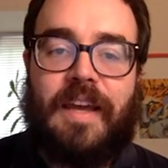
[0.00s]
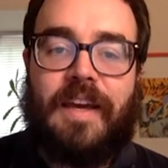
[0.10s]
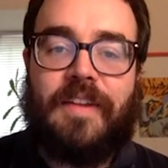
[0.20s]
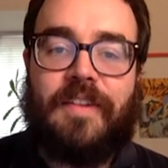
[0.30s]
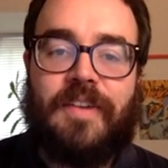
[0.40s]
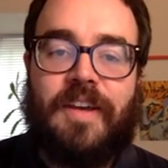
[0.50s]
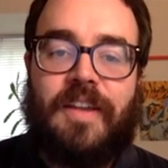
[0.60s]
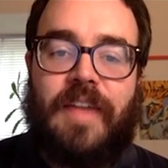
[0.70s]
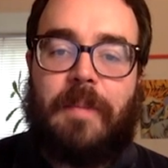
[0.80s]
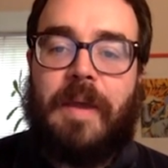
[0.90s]
And
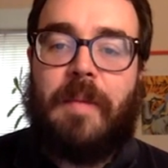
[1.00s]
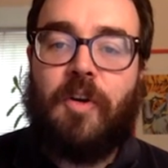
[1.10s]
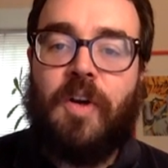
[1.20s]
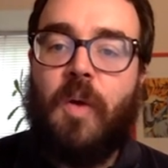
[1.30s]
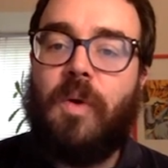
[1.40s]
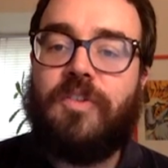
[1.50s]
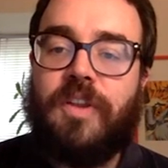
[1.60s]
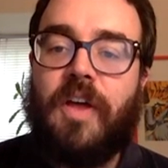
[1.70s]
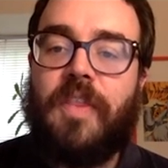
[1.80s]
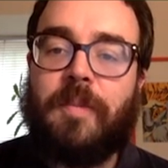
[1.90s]
that paper was
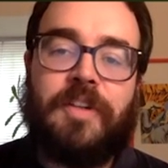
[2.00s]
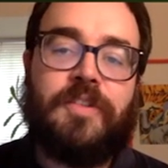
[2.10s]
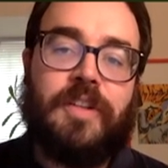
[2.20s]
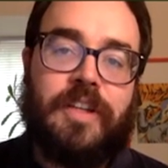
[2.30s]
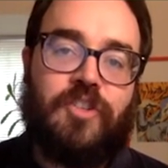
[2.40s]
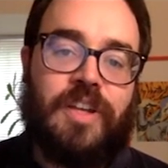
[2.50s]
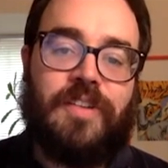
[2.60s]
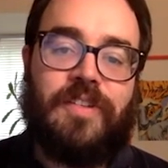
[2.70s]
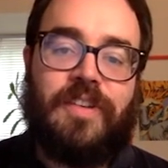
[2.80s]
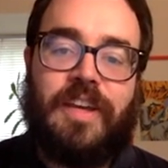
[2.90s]
nothing but
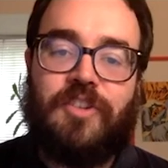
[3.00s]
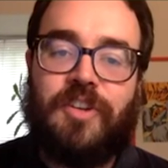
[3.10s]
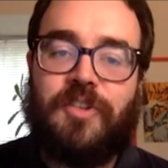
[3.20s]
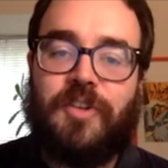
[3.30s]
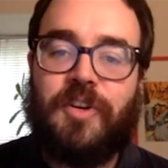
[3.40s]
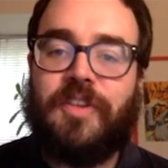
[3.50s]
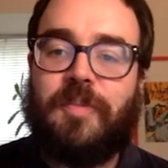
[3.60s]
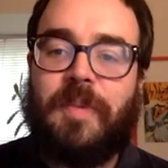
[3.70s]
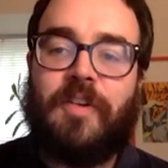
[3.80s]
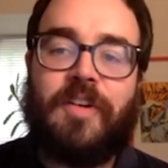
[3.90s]
deletions. It just took
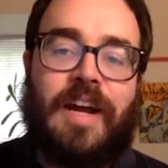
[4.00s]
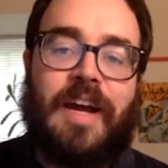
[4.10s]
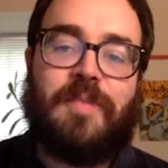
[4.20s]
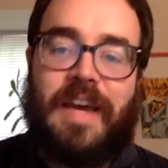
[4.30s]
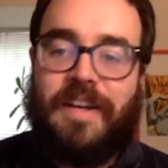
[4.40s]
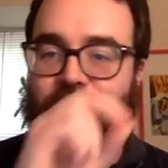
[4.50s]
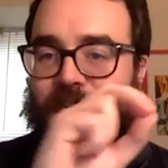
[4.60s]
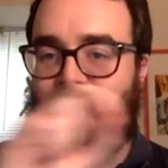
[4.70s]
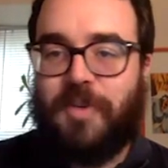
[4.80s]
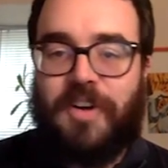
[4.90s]
this paragraph and it
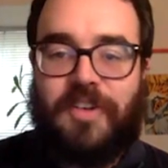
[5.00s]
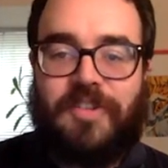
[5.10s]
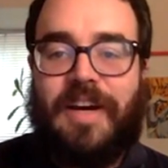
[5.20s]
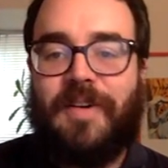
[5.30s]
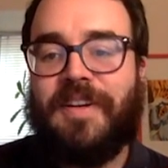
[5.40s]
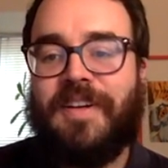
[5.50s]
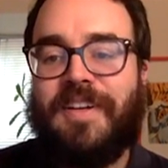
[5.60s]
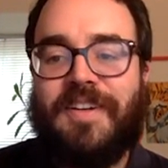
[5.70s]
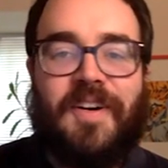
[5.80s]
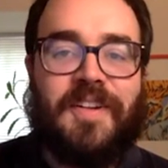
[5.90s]
just crossed out
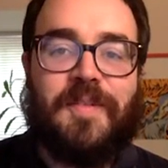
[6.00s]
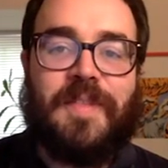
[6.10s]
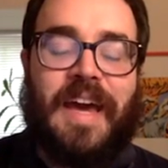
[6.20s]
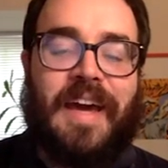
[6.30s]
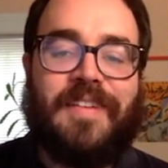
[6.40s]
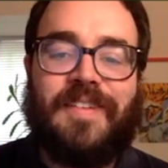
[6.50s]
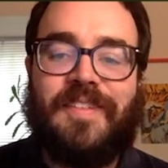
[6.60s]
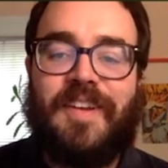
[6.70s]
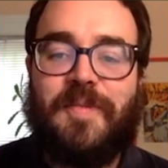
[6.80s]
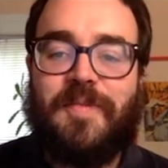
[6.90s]
all of that
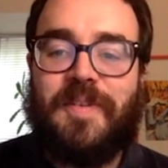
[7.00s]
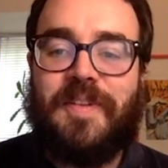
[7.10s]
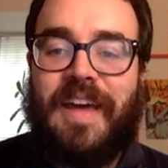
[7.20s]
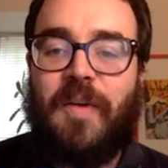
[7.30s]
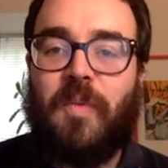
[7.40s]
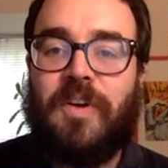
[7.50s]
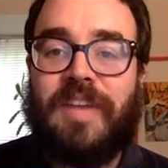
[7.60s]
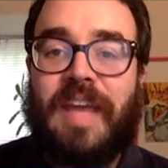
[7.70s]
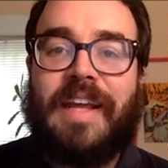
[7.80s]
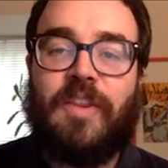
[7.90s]
stuff that
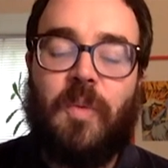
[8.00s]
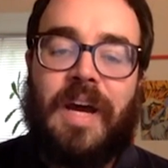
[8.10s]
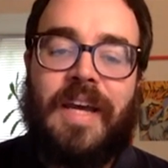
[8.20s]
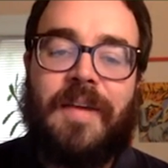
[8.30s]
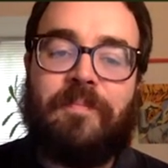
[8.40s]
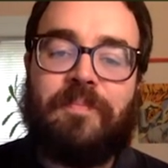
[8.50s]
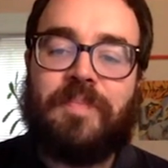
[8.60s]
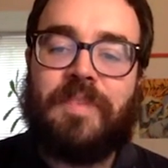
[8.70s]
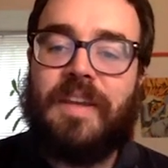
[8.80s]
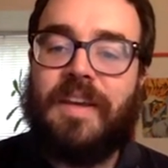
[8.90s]
was getting in the way,
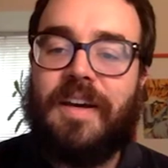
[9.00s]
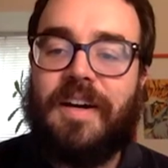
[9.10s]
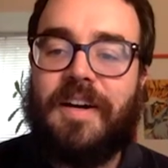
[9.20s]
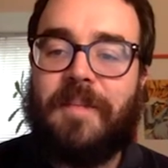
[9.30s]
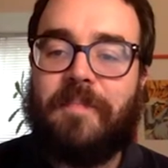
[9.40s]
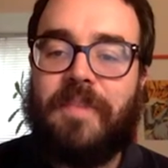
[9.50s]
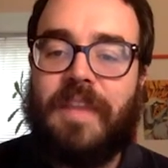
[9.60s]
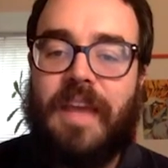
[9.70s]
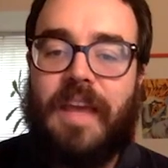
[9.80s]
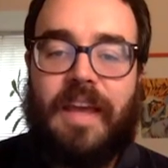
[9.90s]
um,
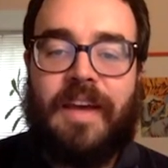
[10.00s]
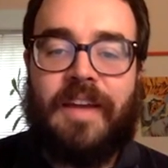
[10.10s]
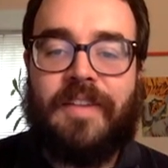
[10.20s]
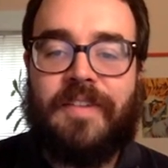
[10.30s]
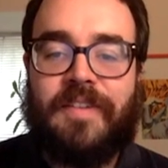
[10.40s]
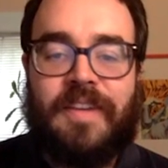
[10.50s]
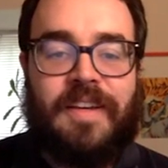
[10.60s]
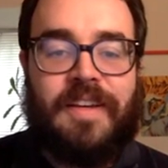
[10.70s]
and